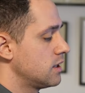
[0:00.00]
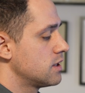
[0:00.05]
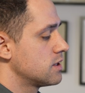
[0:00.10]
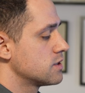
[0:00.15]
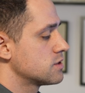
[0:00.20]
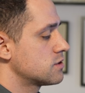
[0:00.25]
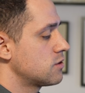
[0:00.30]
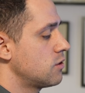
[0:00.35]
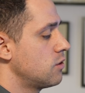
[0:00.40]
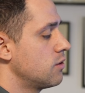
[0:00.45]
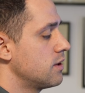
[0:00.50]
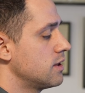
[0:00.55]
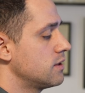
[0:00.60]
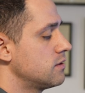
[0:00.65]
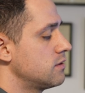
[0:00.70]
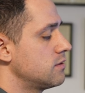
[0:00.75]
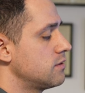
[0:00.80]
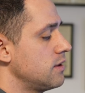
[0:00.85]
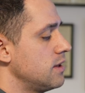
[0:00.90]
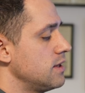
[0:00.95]
So
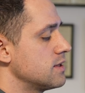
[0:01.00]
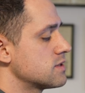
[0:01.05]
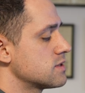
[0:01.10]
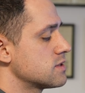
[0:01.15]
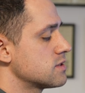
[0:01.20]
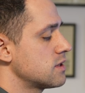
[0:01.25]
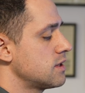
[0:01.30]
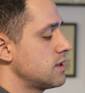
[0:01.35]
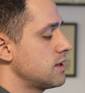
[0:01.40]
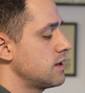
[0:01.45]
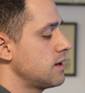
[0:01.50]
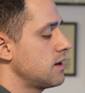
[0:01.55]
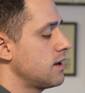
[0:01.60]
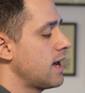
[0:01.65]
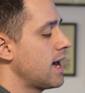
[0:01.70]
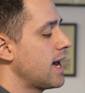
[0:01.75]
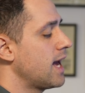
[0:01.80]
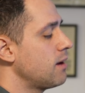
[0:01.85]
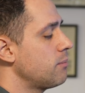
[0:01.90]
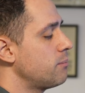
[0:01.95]
it, it's uh,
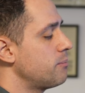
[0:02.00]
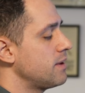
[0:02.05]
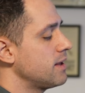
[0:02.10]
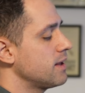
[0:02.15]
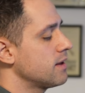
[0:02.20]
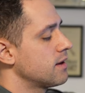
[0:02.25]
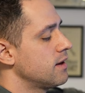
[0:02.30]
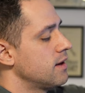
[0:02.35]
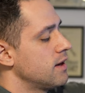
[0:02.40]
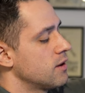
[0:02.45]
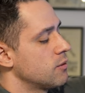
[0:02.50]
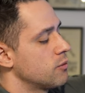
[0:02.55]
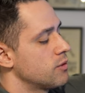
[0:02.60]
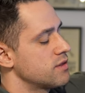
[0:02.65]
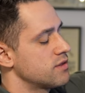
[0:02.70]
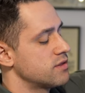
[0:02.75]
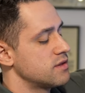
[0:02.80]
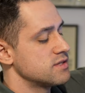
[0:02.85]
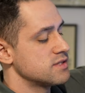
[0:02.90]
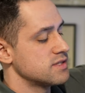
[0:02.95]
helping
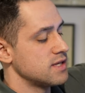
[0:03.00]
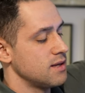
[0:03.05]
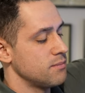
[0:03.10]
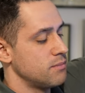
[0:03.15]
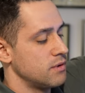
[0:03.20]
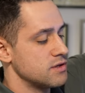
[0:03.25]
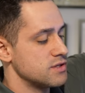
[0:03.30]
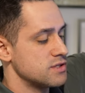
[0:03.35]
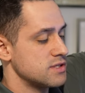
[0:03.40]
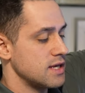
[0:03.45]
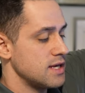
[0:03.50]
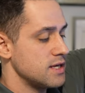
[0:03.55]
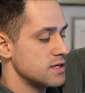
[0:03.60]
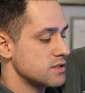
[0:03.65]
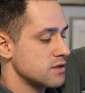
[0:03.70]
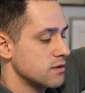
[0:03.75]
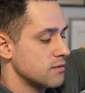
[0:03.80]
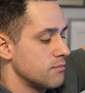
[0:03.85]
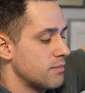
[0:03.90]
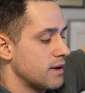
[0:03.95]
with the
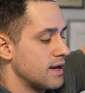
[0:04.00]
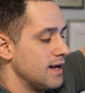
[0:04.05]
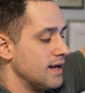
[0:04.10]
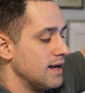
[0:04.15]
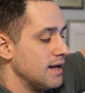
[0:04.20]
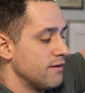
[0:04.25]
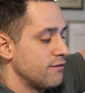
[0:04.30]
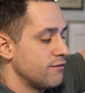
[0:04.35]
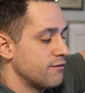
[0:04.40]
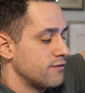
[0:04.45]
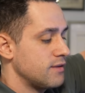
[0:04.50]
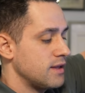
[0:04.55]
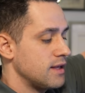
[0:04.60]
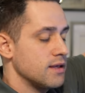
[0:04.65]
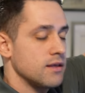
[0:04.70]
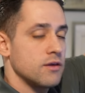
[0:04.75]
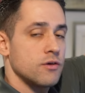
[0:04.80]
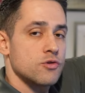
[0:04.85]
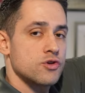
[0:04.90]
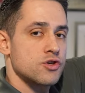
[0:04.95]
stabilization by
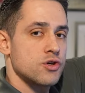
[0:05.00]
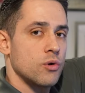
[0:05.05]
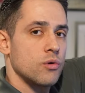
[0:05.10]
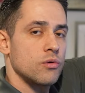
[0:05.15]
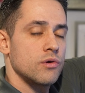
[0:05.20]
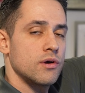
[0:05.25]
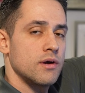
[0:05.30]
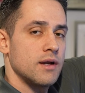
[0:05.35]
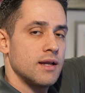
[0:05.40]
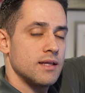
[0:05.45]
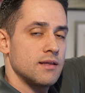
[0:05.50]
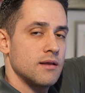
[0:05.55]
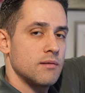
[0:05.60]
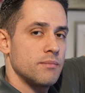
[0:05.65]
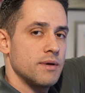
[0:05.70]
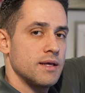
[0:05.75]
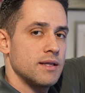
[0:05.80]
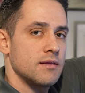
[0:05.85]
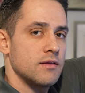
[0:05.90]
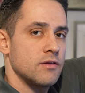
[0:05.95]
lifting your shoulder a little
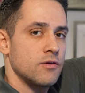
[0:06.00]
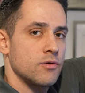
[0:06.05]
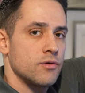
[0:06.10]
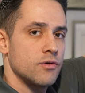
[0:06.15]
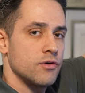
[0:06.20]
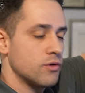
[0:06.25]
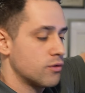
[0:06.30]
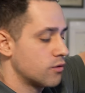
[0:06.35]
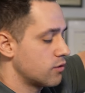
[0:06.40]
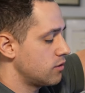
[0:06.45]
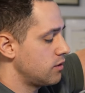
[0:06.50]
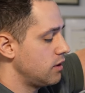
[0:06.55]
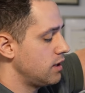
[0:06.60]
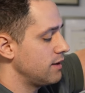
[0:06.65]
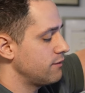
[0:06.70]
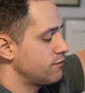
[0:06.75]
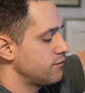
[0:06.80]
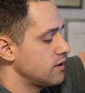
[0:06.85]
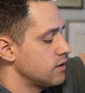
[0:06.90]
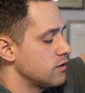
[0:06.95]
bit, you're, you're
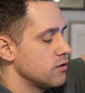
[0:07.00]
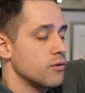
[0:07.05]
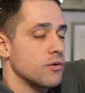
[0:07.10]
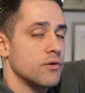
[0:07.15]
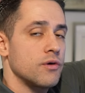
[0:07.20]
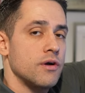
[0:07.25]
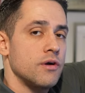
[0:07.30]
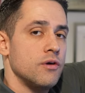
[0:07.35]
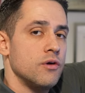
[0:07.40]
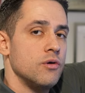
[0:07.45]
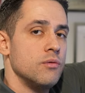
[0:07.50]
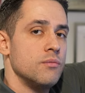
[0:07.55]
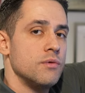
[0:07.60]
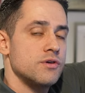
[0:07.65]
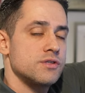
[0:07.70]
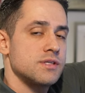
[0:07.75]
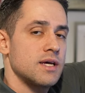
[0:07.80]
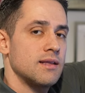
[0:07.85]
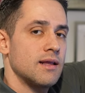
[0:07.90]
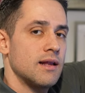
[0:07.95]
lifting your uh,
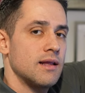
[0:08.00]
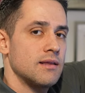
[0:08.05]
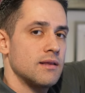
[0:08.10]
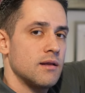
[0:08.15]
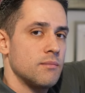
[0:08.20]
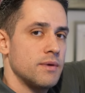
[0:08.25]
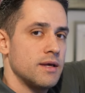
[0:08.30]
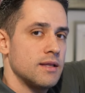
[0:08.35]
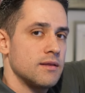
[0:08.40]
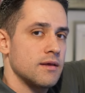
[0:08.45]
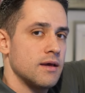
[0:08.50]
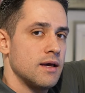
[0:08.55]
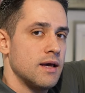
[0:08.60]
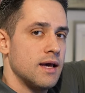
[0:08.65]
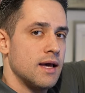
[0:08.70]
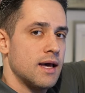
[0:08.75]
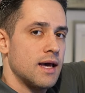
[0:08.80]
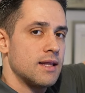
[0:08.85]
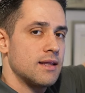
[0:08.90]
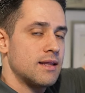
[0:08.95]
humerus head a little bit.
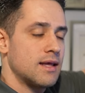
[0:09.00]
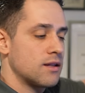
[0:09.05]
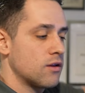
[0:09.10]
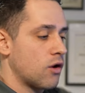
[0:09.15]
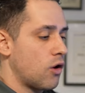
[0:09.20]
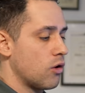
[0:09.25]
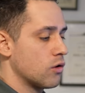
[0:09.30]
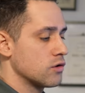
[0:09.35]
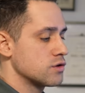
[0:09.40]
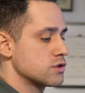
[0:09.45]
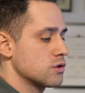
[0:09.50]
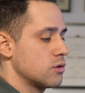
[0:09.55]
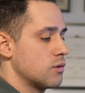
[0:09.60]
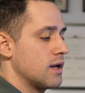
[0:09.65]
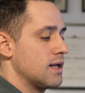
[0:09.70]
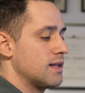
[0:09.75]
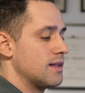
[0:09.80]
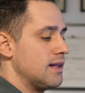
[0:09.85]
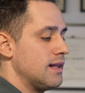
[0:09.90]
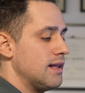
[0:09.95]
And then also
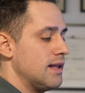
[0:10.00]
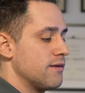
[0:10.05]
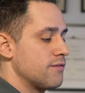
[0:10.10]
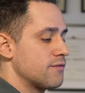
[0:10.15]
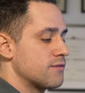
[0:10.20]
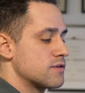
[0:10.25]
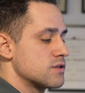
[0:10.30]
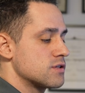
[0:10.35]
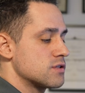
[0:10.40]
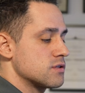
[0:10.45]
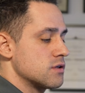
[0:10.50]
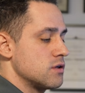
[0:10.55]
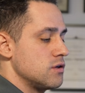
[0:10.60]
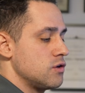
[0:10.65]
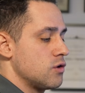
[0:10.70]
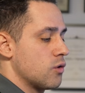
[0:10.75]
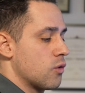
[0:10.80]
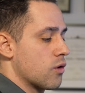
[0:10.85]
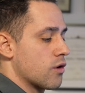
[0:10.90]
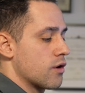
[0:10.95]
it lifts
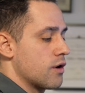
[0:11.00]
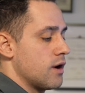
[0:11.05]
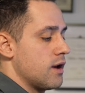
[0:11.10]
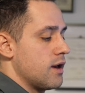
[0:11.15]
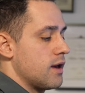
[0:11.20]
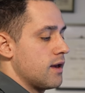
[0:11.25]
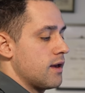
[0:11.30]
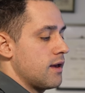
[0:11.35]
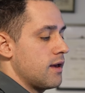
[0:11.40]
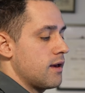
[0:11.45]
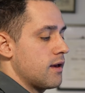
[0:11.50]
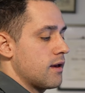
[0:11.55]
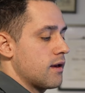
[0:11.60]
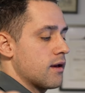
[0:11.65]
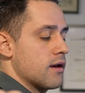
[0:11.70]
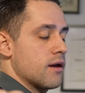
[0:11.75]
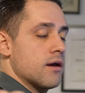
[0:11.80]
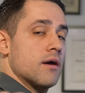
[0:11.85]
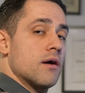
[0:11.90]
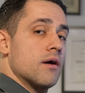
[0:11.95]
your
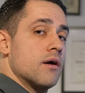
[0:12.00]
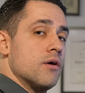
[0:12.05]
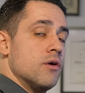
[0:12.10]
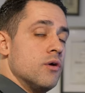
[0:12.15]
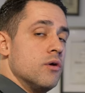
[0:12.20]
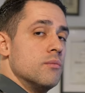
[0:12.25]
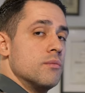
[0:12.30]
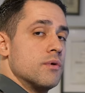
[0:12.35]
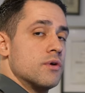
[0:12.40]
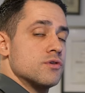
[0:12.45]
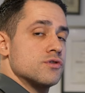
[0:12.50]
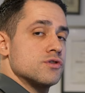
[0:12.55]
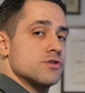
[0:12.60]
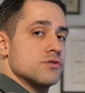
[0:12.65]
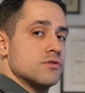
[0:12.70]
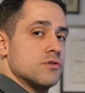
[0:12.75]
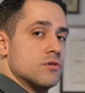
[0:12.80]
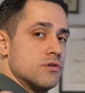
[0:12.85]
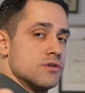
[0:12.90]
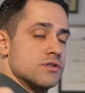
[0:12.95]
uh, humerus
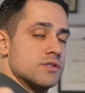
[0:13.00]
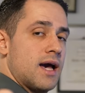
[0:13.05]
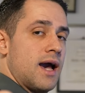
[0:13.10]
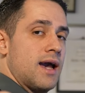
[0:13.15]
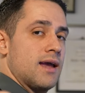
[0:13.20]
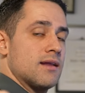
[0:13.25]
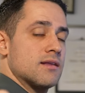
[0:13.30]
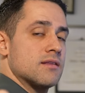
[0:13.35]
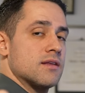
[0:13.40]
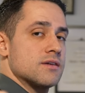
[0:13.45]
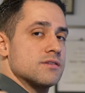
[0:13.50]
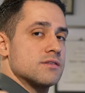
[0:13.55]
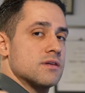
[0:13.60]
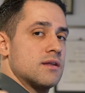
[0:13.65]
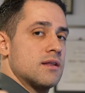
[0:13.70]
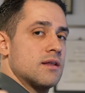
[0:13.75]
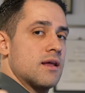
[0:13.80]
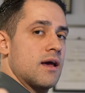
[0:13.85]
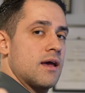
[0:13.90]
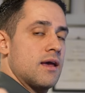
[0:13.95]
to the side. It does
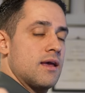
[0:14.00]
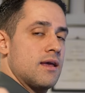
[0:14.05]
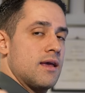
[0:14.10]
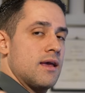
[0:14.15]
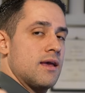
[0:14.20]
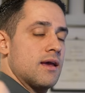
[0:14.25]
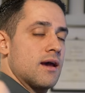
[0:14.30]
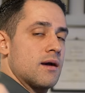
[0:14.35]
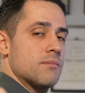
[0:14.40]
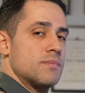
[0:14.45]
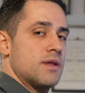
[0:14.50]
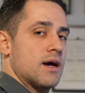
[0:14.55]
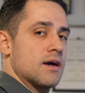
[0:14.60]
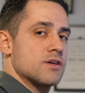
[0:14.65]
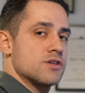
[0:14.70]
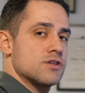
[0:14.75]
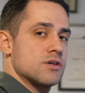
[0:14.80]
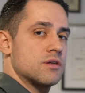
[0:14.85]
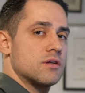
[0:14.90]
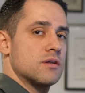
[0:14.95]
an a, a
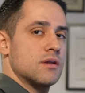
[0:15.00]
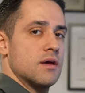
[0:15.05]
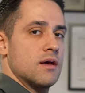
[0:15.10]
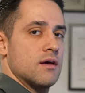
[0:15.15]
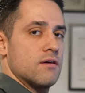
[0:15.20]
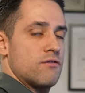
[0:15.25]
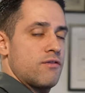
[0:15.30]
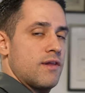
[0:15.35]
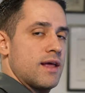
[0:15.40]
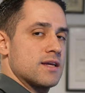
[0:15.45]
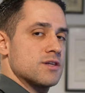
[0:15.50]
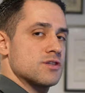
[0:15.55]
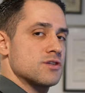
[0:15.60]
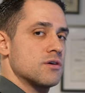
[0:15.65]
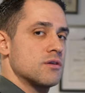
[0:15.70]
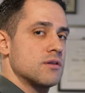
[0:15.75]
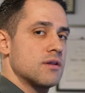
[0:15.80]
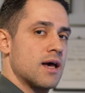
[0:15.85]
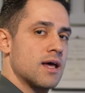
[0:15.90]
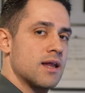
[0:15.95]
abduction,
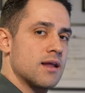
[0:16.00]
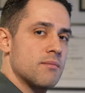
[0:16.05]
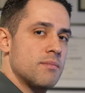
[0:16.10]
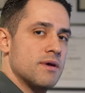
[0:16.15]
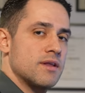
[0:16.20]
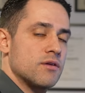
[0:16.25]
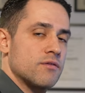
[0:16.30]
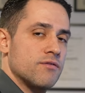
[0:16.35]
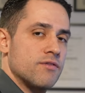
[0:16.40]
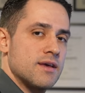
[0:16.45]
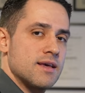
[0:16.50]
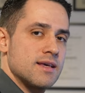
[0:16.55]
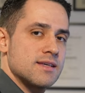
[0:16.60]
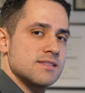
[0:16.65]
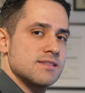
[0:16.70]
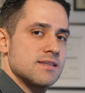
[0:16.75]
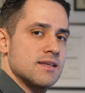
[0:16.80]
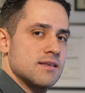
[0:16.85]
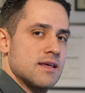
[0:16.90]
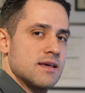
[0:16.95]
flexion, and a bit of a
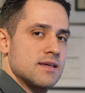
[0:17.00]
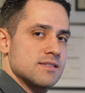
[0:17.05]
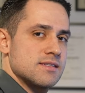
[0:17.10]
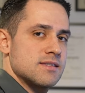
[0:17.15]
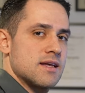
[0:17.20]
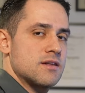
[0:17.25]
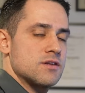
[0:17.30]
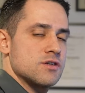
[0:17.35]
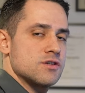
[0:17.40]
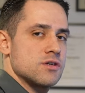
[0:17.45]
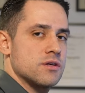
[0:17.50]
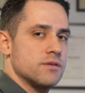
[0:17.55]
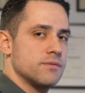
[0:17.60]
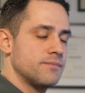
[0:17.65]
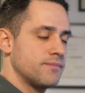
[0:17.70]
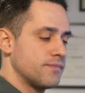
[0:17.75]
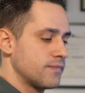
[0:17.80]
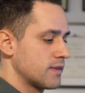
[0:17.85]
ex extension.